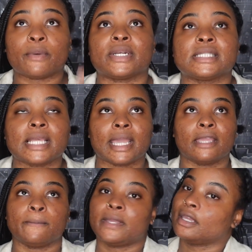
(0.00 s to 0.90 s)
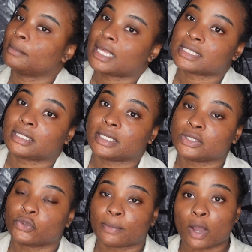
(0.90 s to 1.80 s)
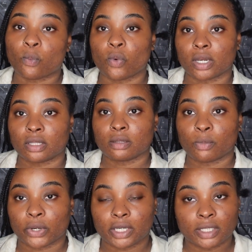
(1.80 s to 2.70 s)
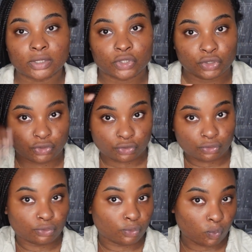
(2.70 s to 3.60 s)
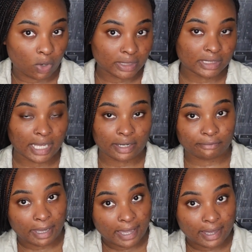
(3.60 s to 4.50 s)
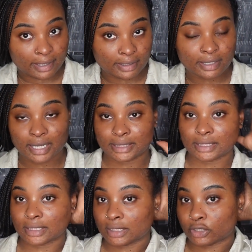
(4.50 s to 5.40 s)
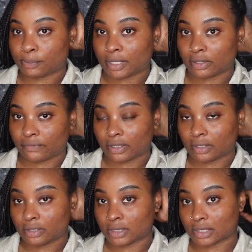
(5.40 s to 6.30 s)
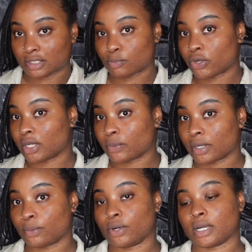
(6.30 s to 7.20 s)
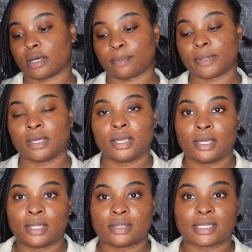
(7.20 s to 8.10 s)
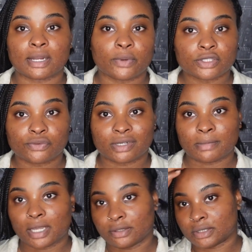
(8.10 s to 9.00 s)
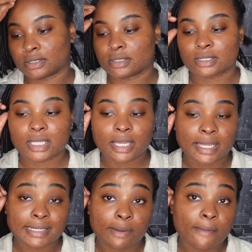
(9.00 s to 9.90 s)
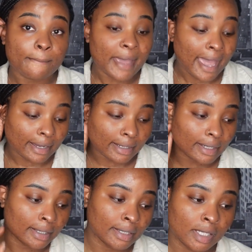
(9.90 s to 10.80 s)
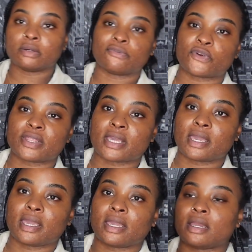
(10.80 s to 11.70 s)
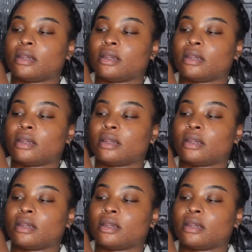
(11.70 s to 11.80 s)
I want to say 8 p.m. last night to about 1 in the morning to do one side of my head. I did a little bit of it this morning when I woke up. Then I went to run my errands and now I'm back. For the hair,